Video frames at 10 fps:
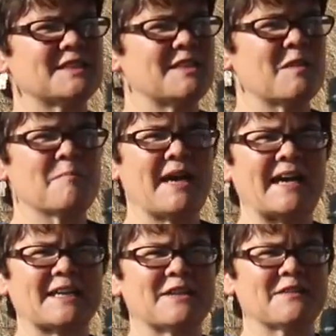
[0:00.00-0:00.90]
It's in the
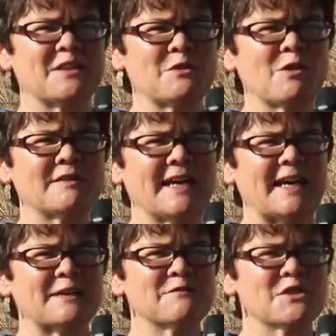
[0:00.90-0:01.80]
packet that you all have.